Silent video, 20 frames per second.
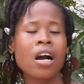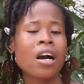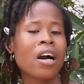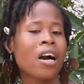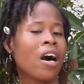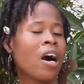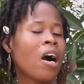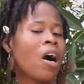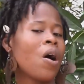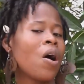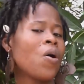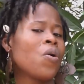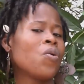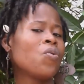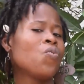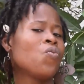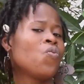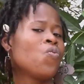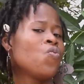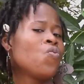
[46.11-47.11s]

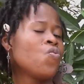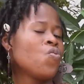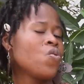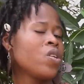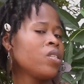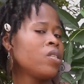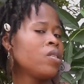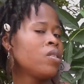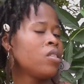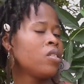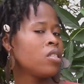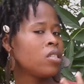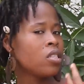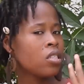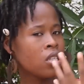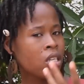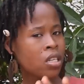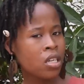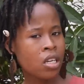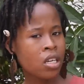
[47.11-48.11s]
can we
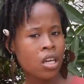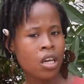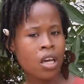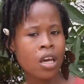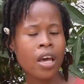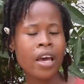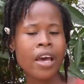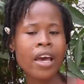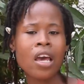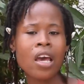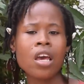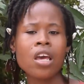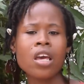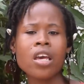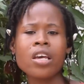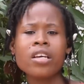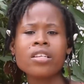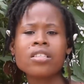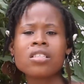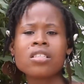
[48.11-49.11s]
see
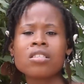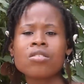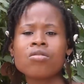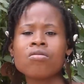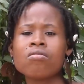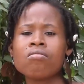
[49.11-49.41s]
its